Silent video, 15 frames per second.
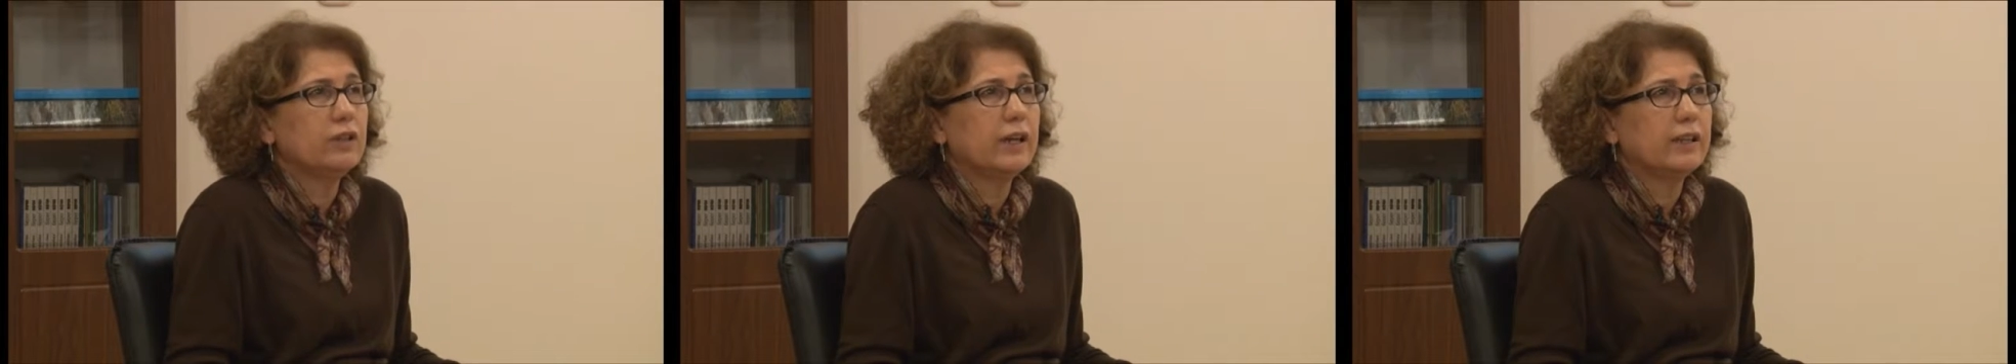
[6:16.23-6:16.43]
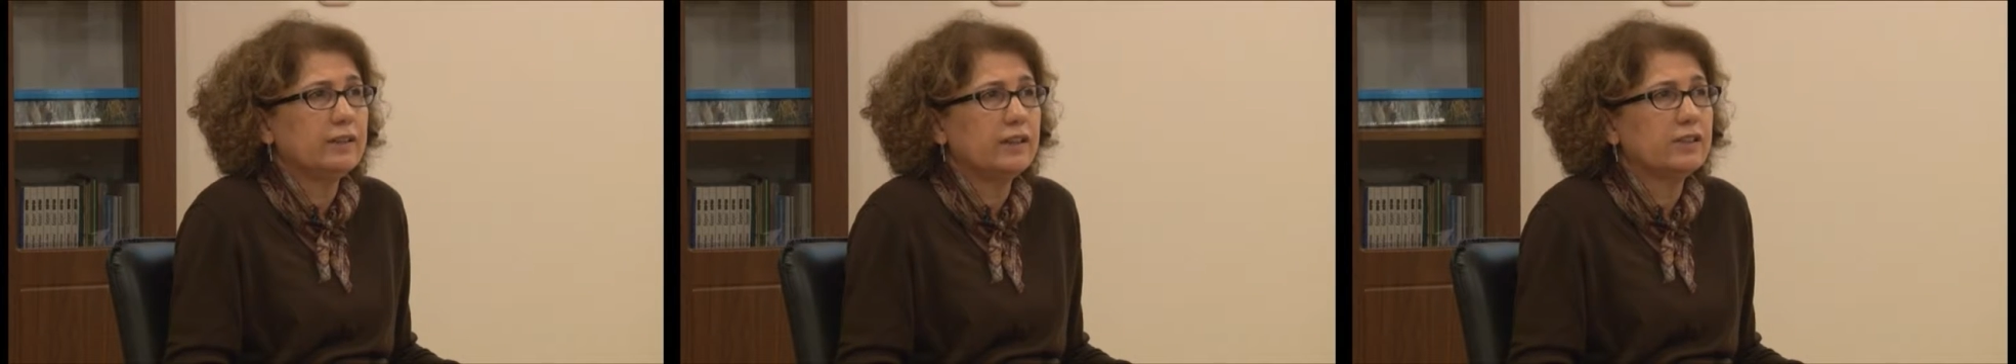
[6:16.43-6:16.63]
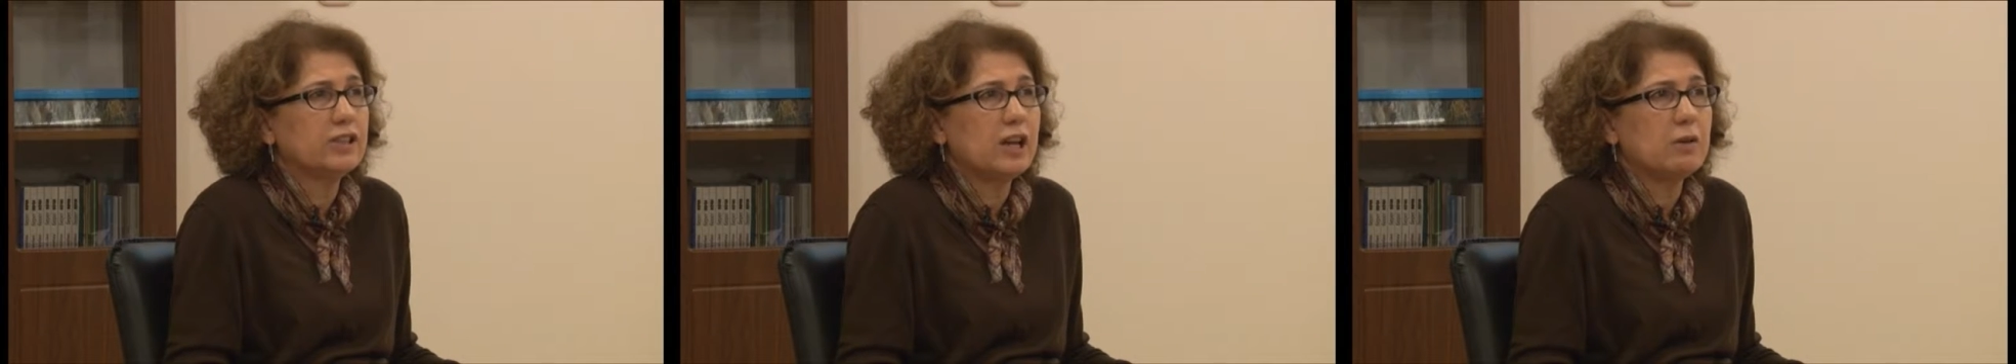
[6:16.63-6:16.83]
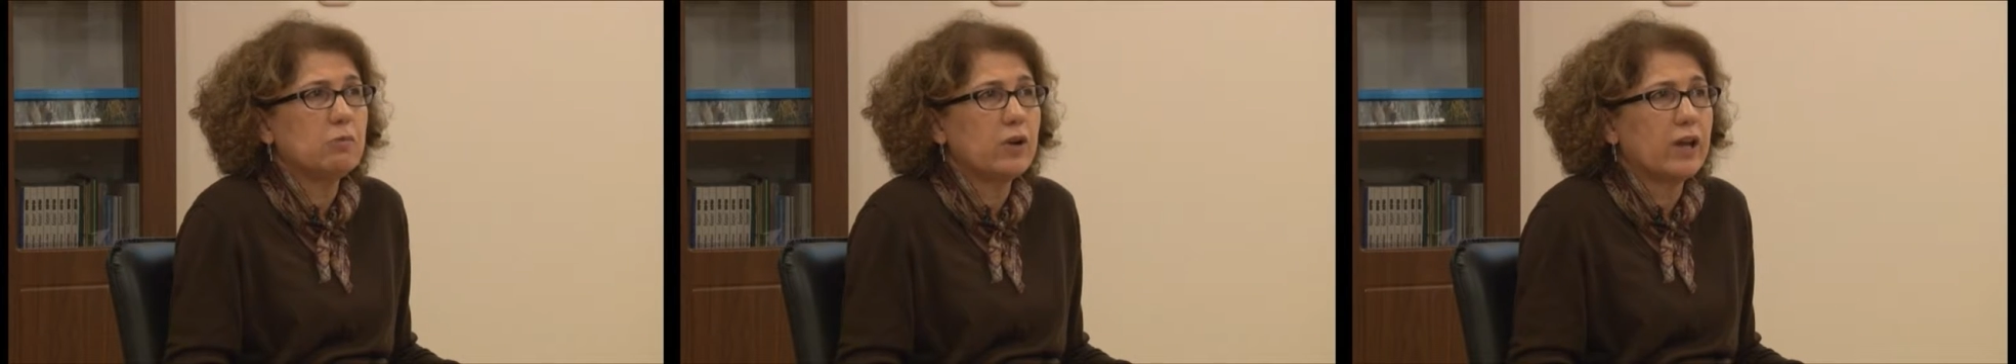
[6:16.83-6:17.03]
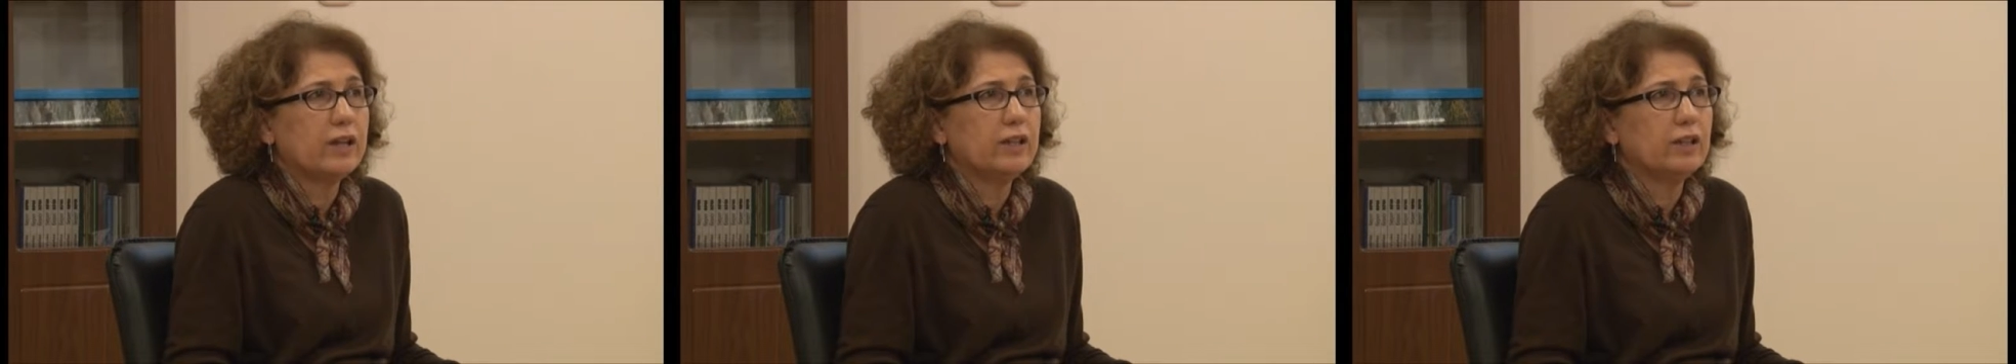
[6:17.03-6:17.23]
at that time,
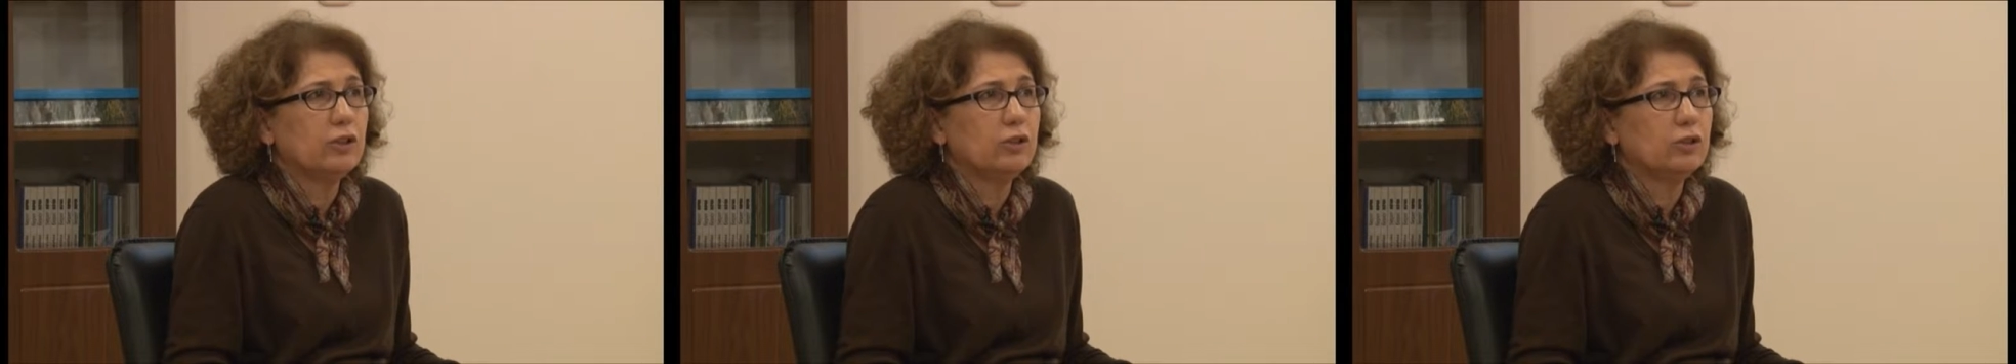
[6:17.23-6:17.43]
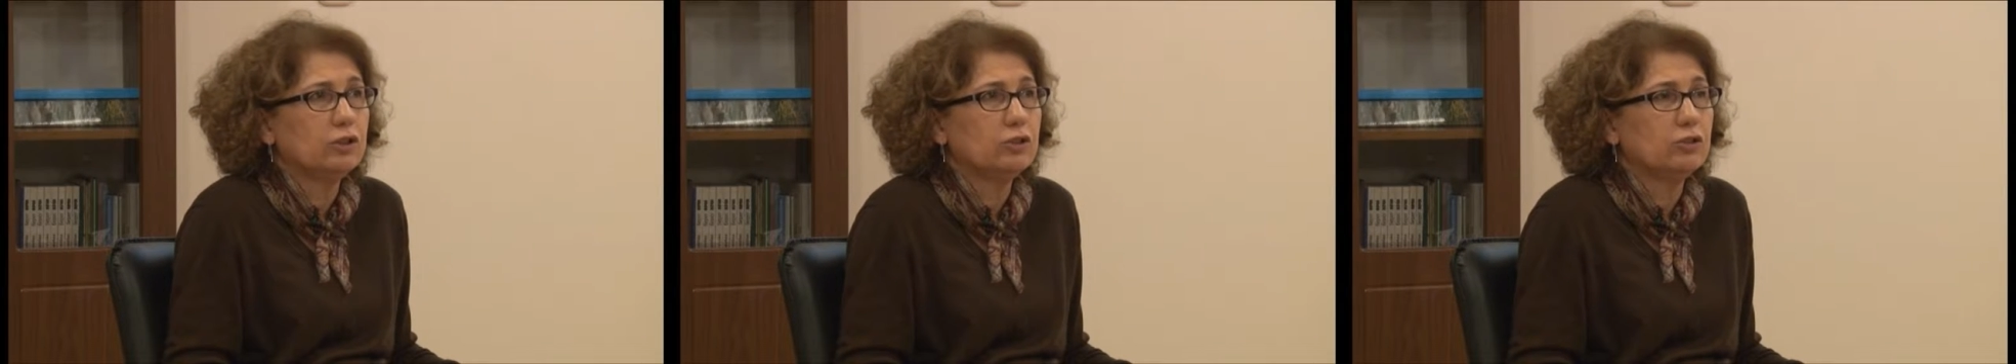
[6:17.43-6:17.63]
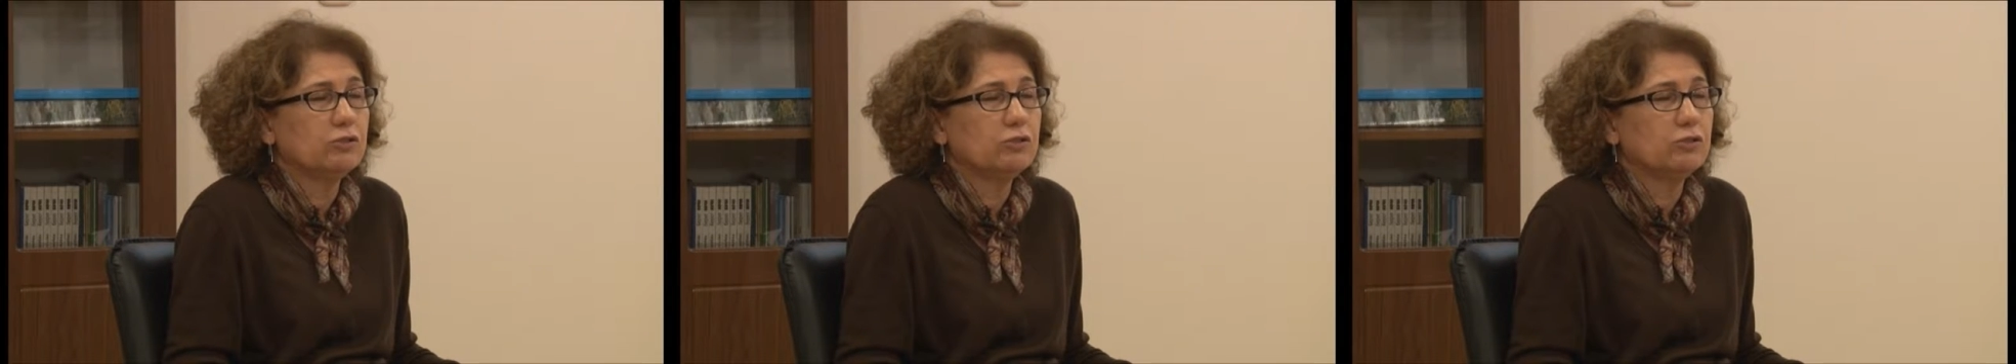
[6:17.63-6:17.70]
we had a lot